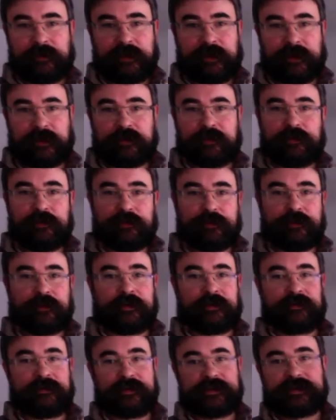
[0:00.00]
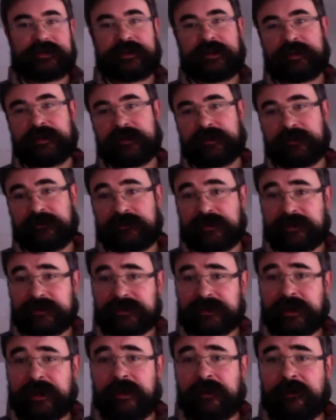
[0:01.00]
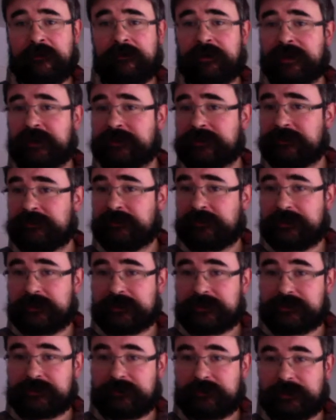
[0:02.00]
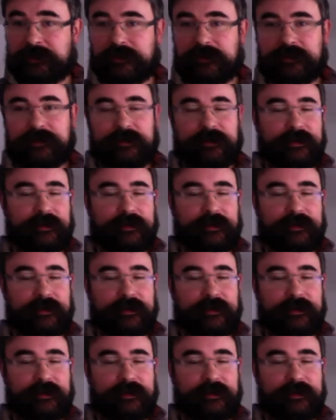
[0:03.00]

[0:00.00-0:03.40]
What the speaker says: a good understanding of the entire range of your instrument.